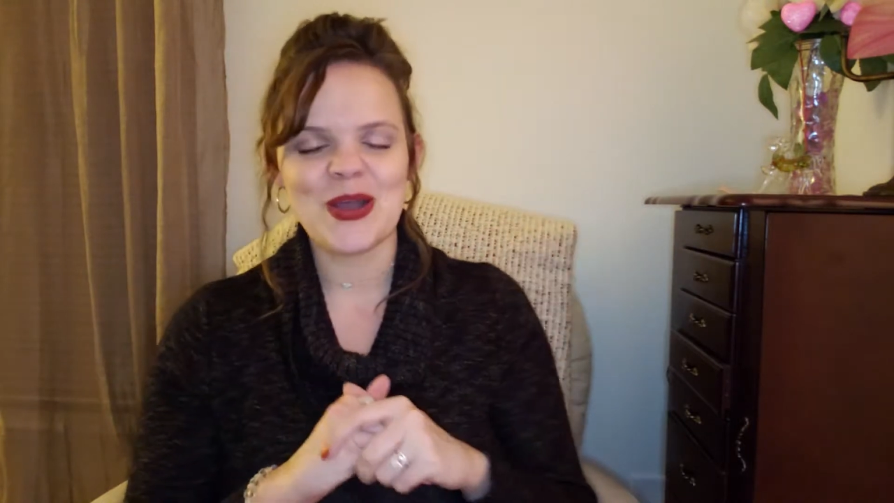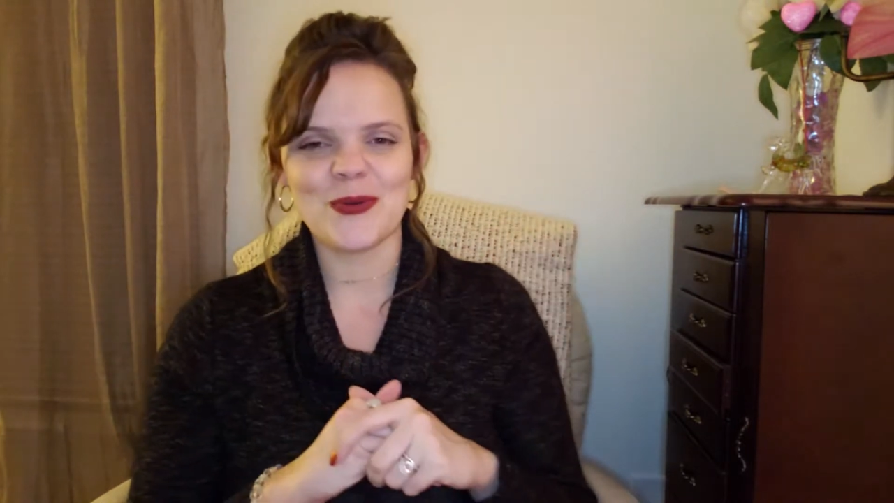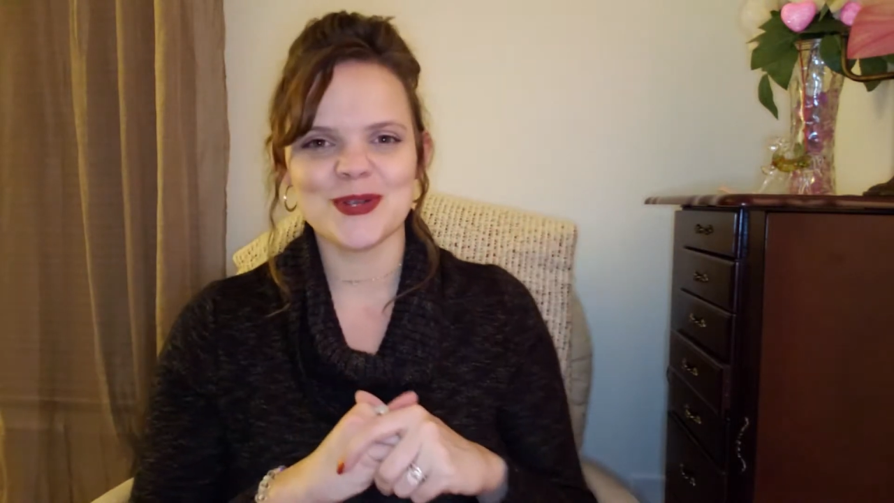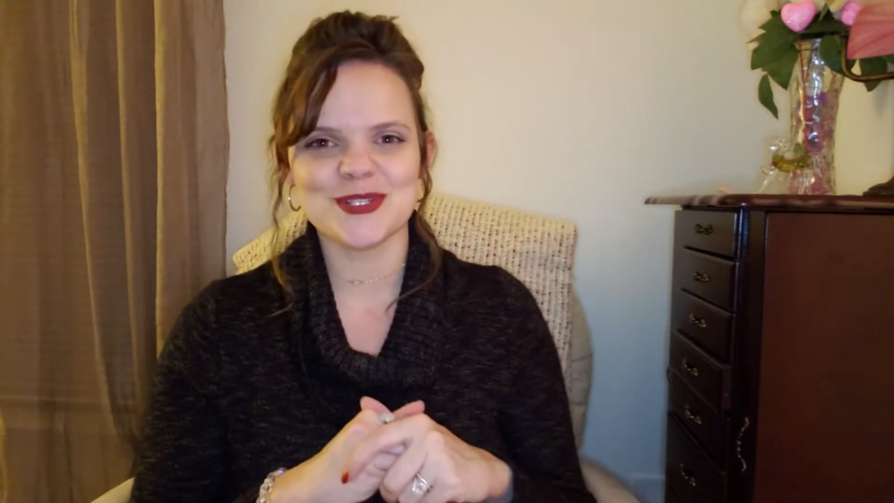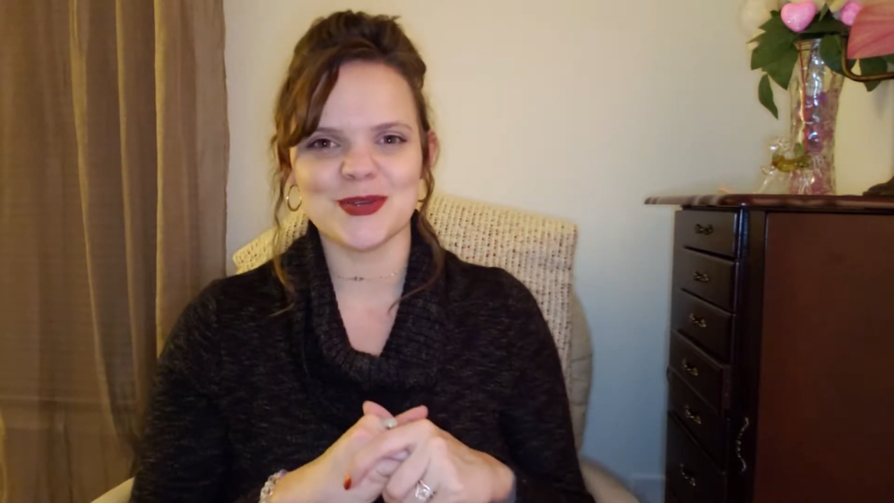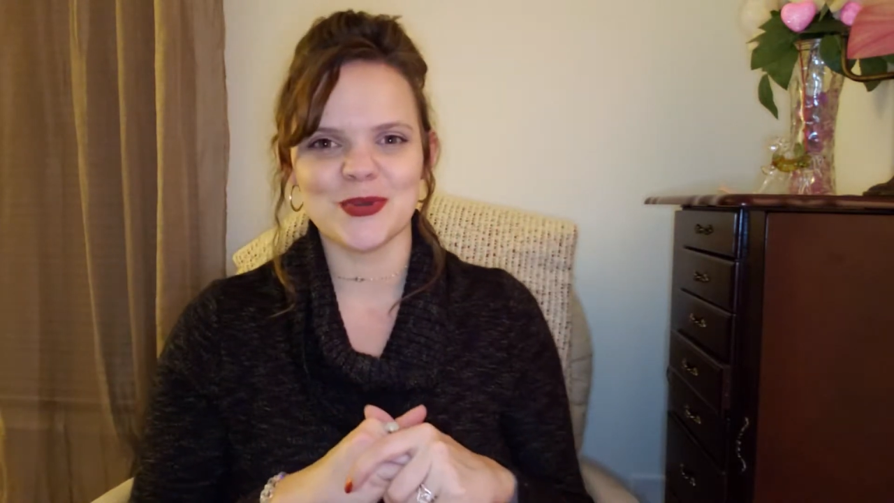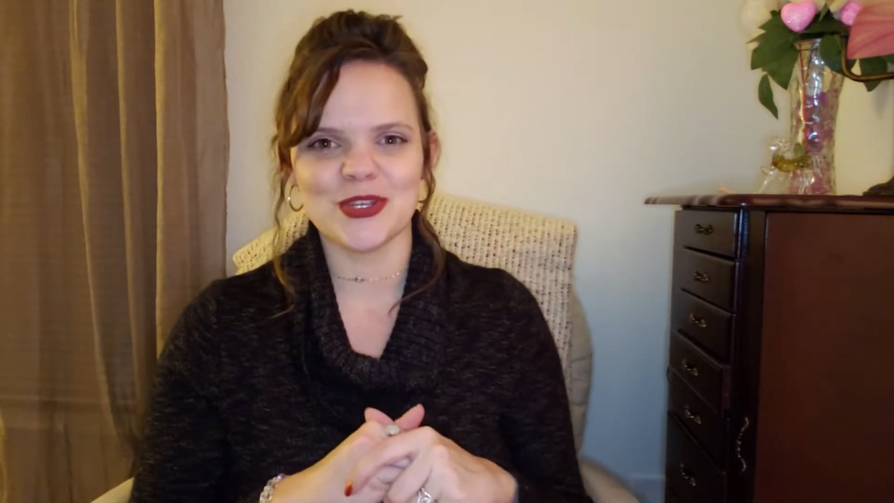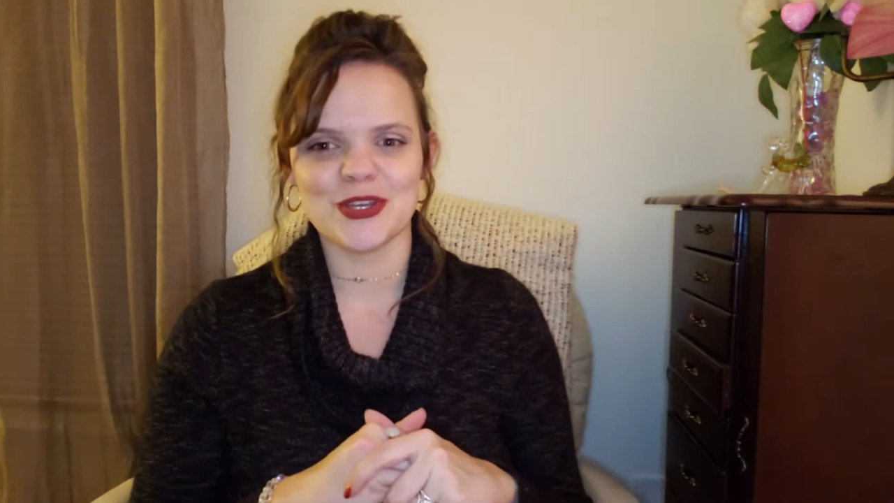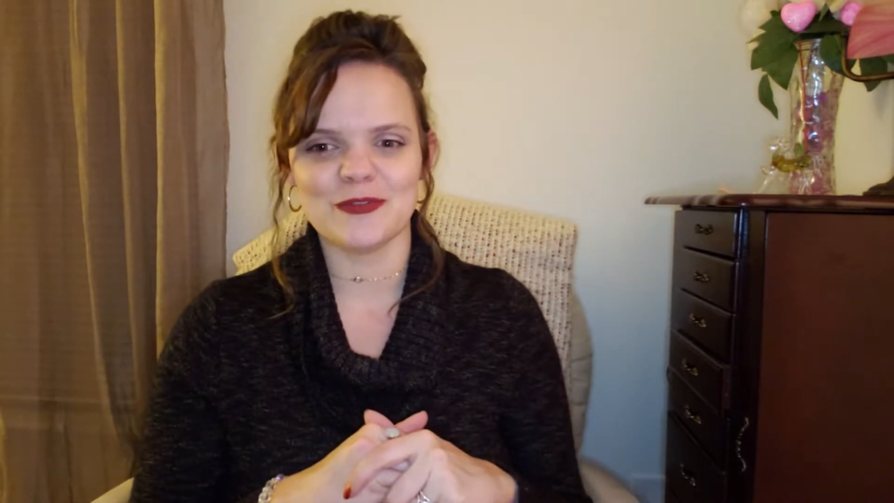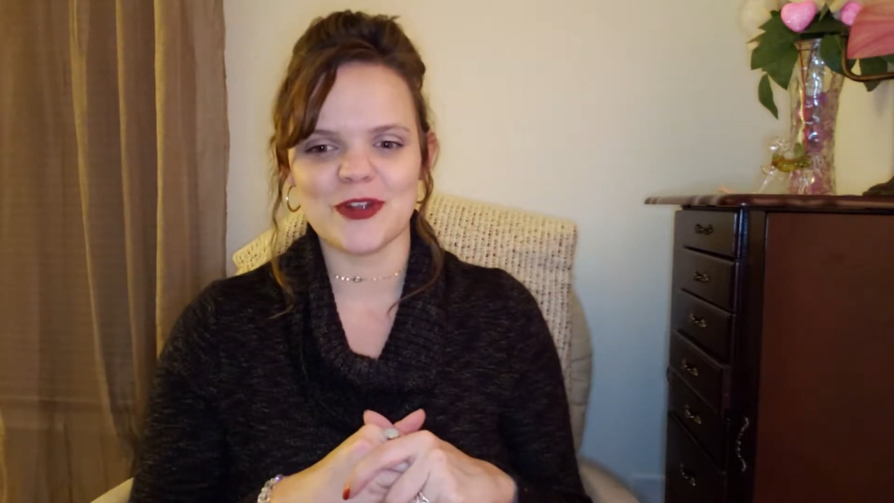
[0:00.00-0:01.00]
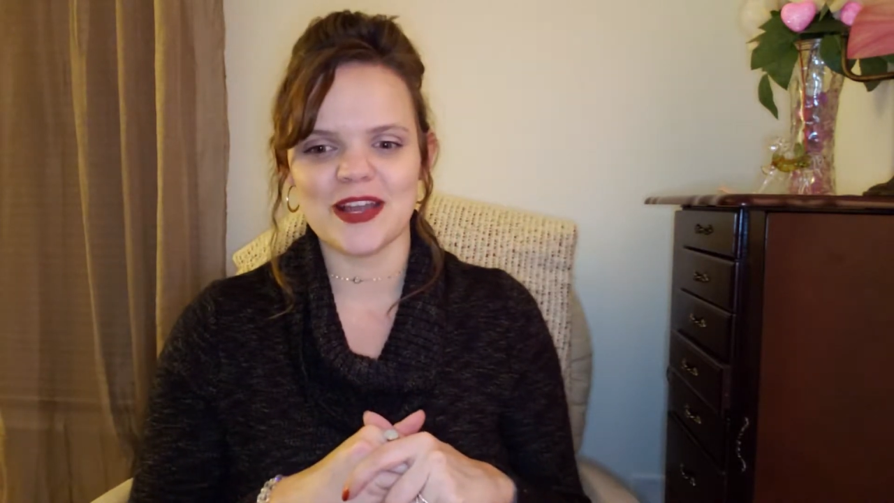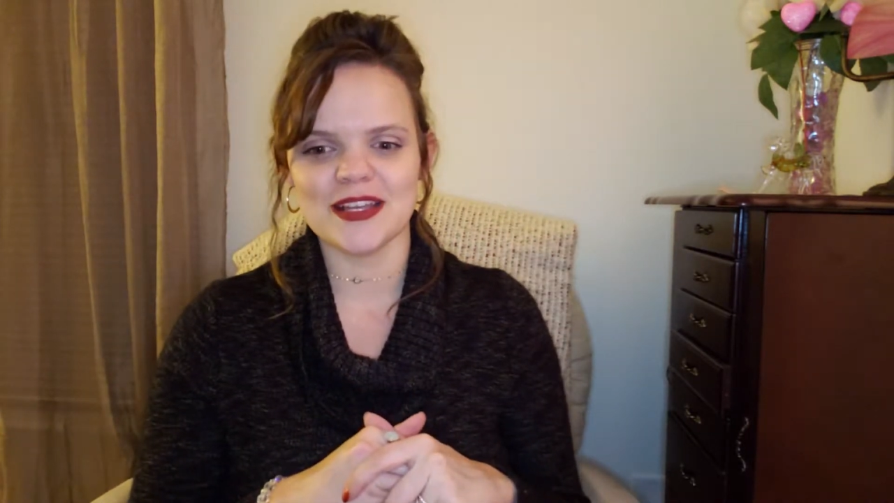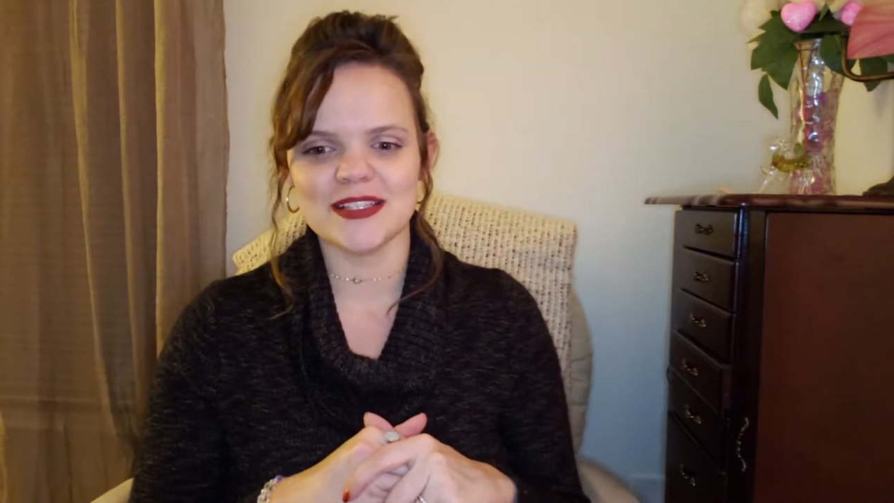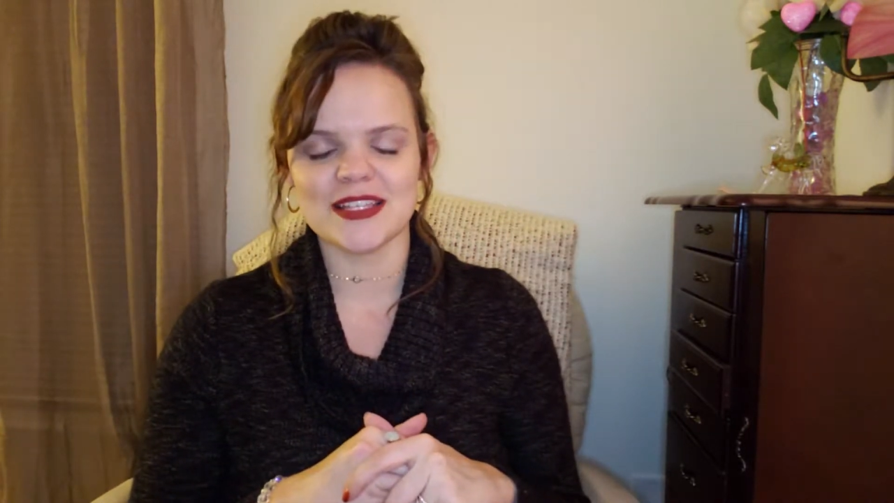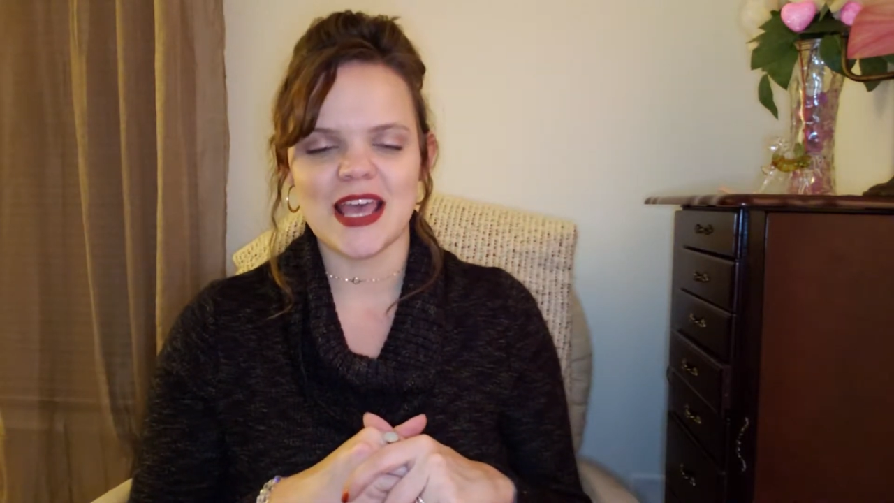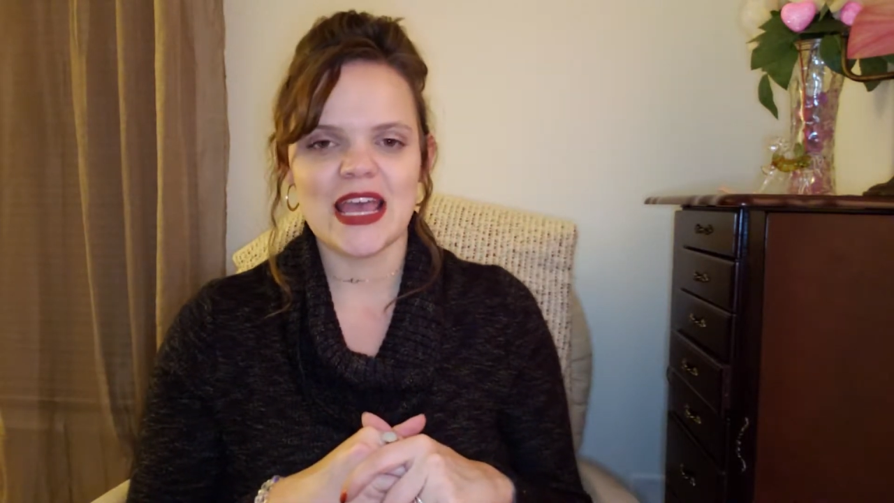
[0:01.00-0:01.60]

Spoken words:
We're still really good friends,